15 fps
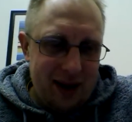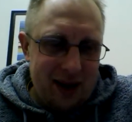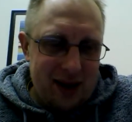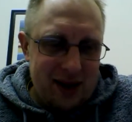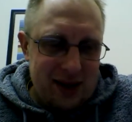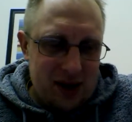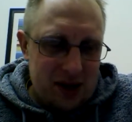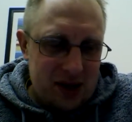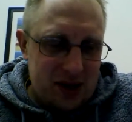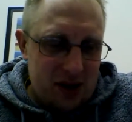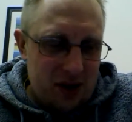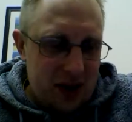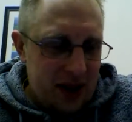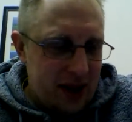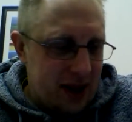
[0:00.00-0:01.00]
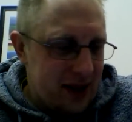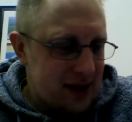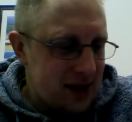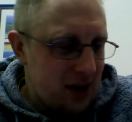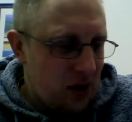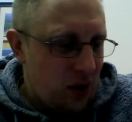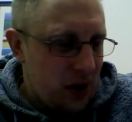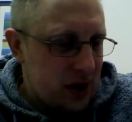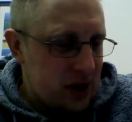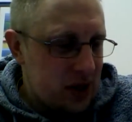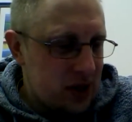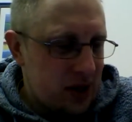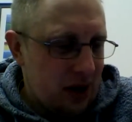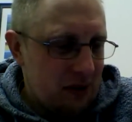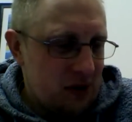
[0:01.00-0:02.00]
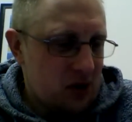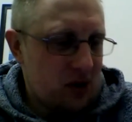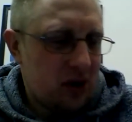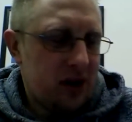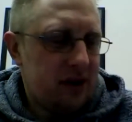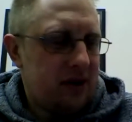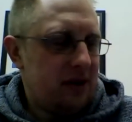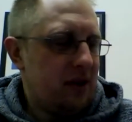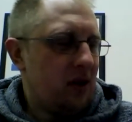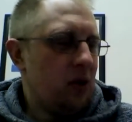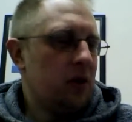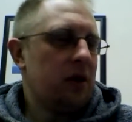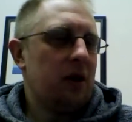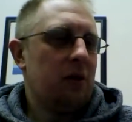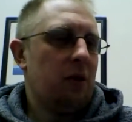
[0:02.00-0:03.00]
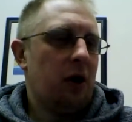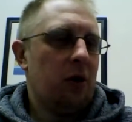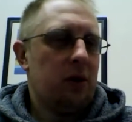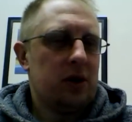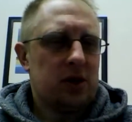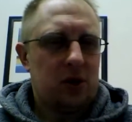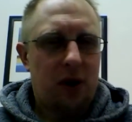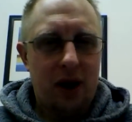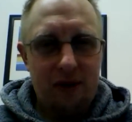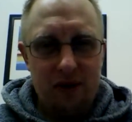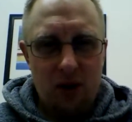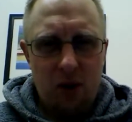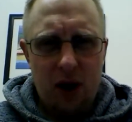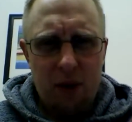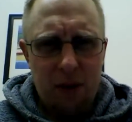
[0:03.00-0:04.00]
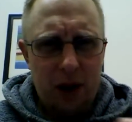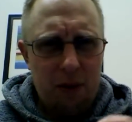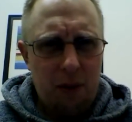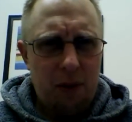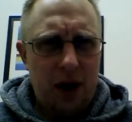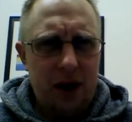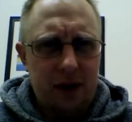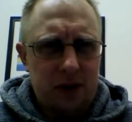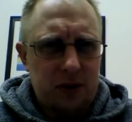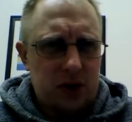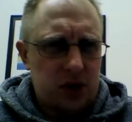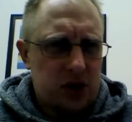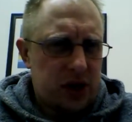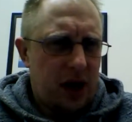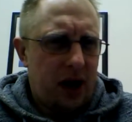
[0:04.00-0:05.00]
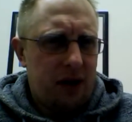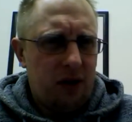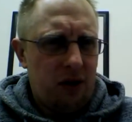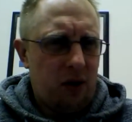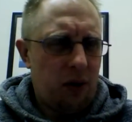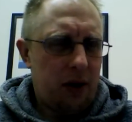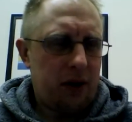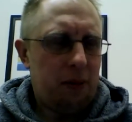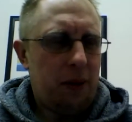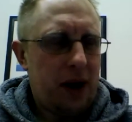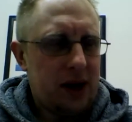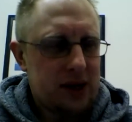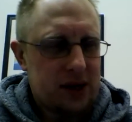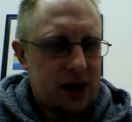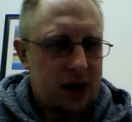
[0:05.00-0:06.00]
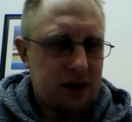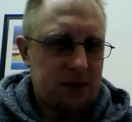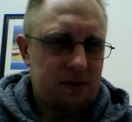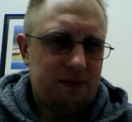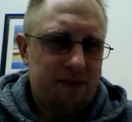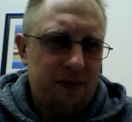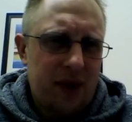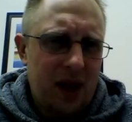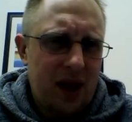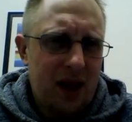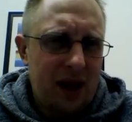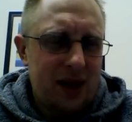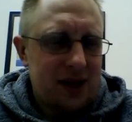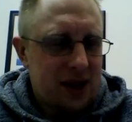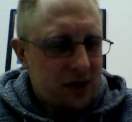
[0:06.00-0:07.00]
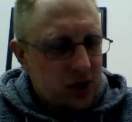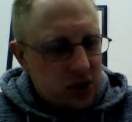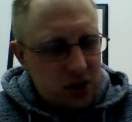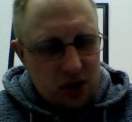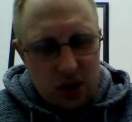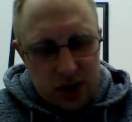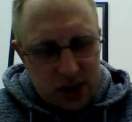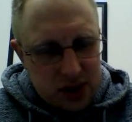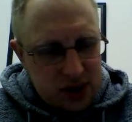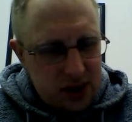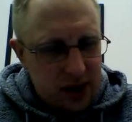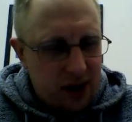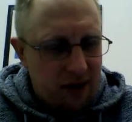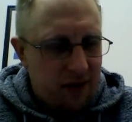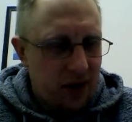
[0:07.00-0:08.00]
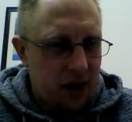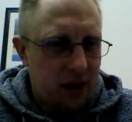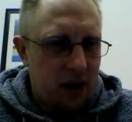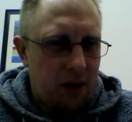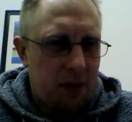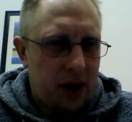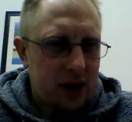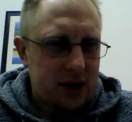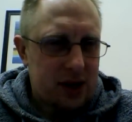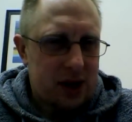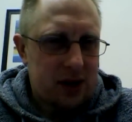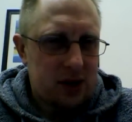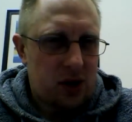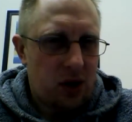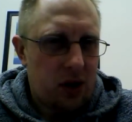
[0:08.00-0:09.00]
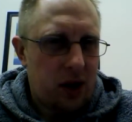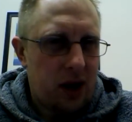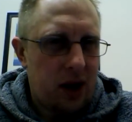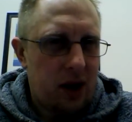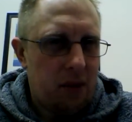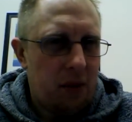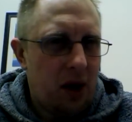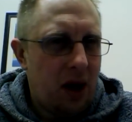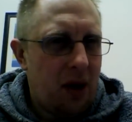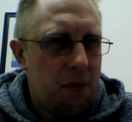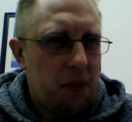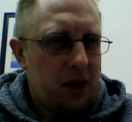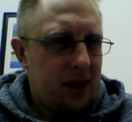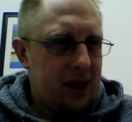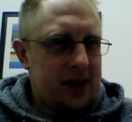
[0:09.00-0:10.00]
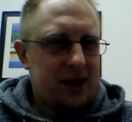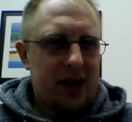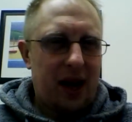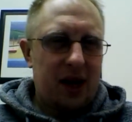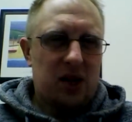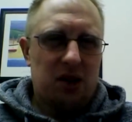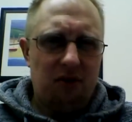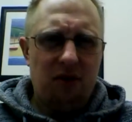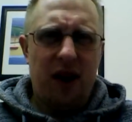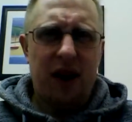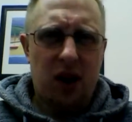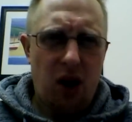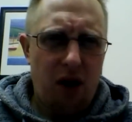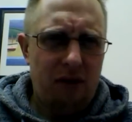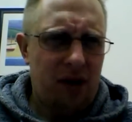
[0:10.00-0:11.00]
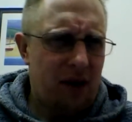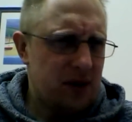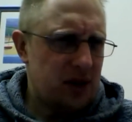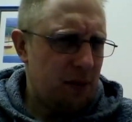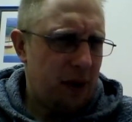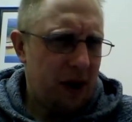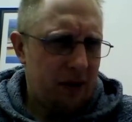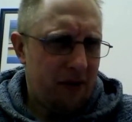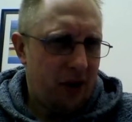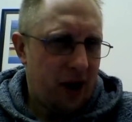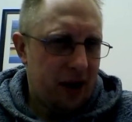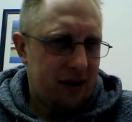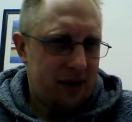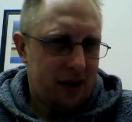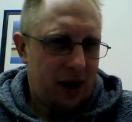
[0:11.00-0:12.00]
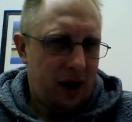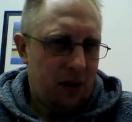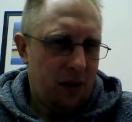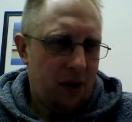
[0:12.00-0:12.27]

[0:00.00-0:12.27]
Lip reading: so these are the questions that I'm struggling to deal with at the moment. So I haven't quite made my mind up just yet. I don't know whether Pascal... See, I've just got this sneaky feeling that Pascal's got it in him. But the thing is, I actually rate Kovalev as the better fighter now.